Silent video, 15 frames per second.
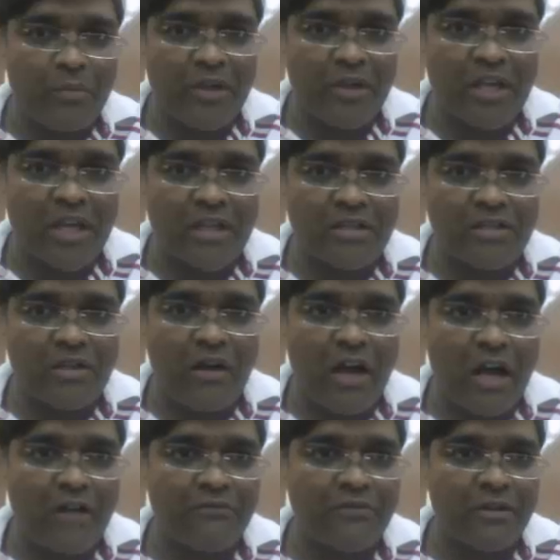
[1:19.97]
The optic axis of
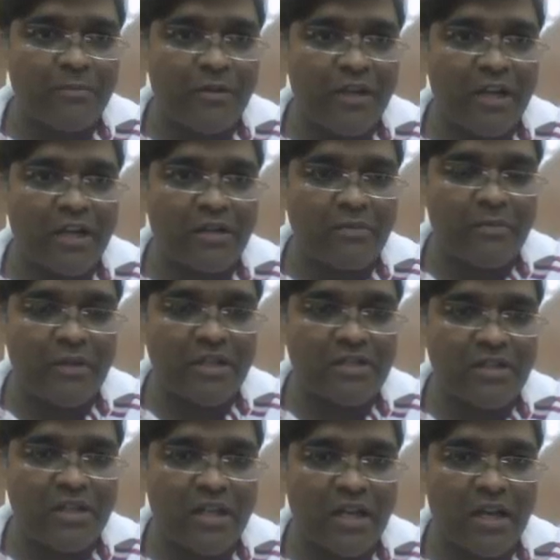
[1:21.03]
half wave plate
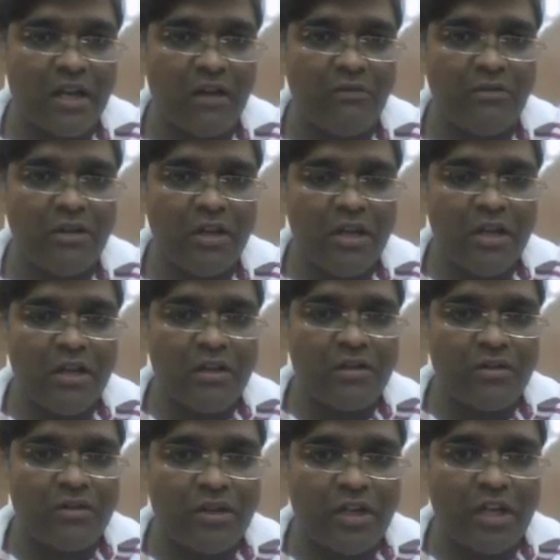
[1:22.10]
makes an angle of
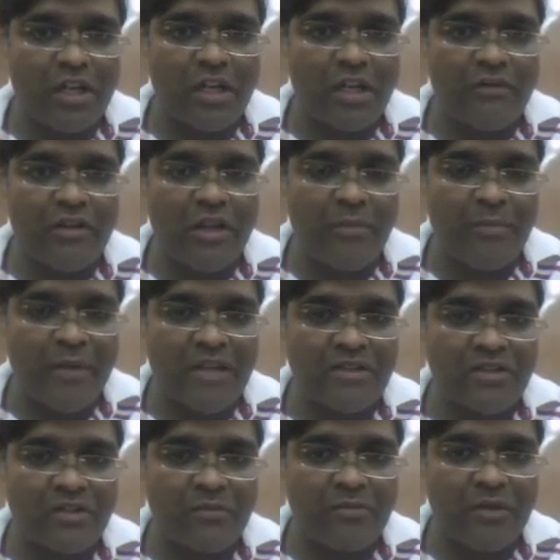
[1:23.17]
30 degree with the
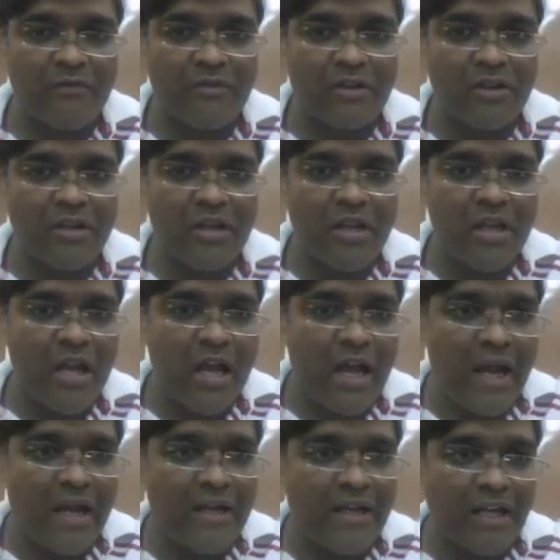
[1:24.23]
path axis of P1,
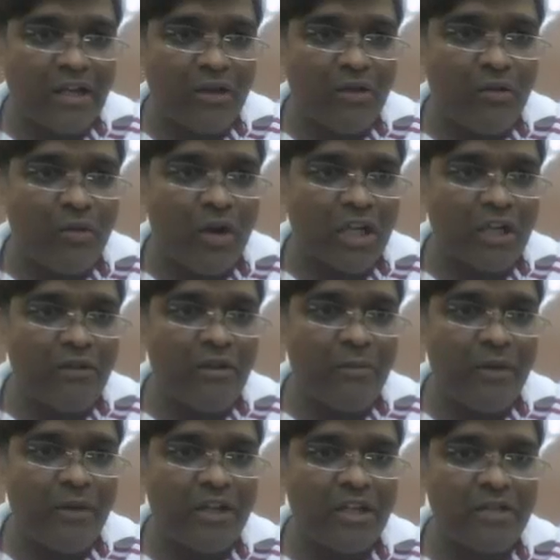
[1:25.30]
and that of quarter
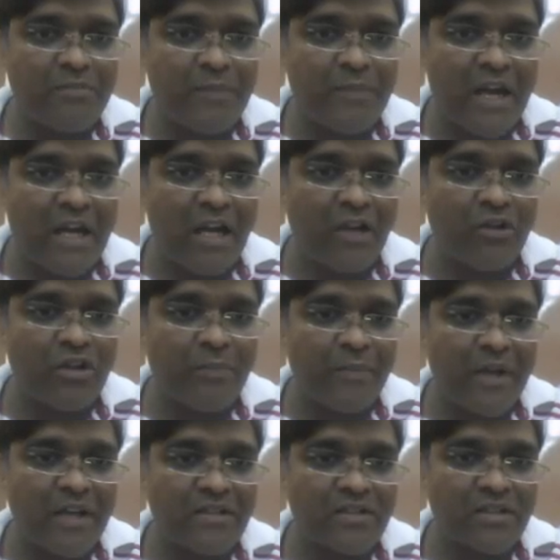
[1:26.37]
wave plate is parallel to
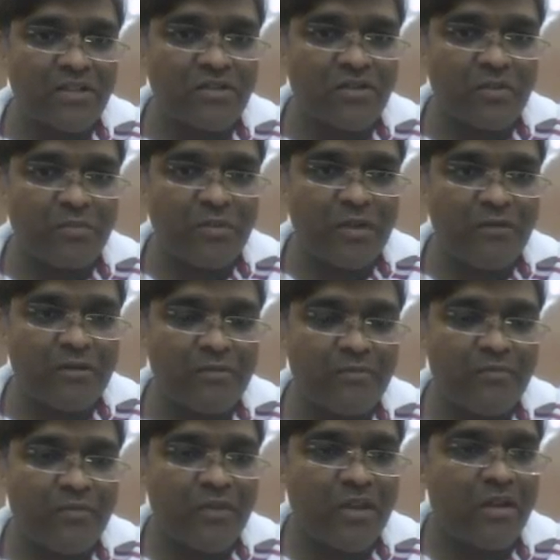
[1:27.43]
the path axis of
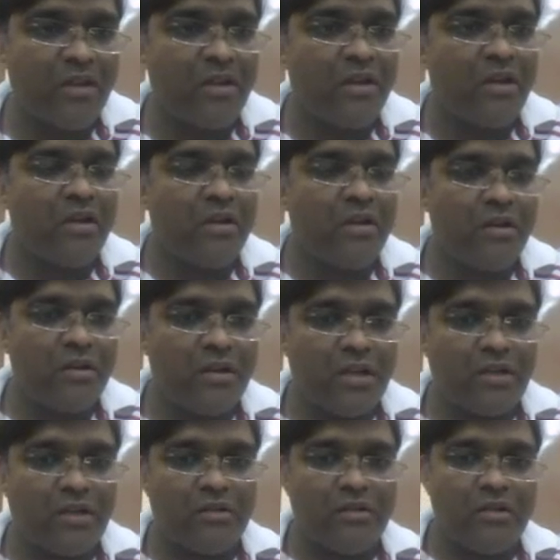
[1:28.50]
P1.
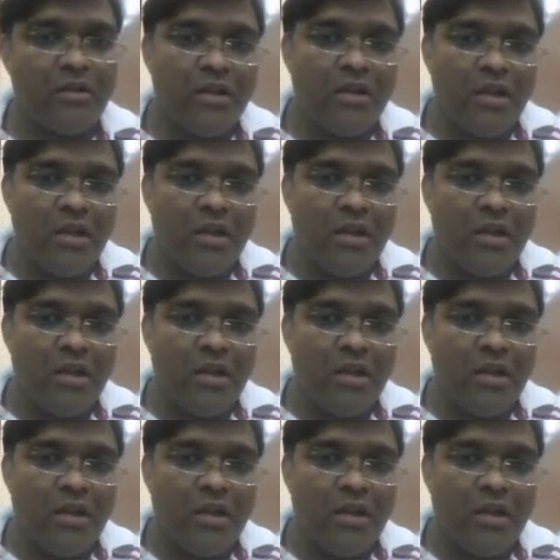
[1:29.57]
Right.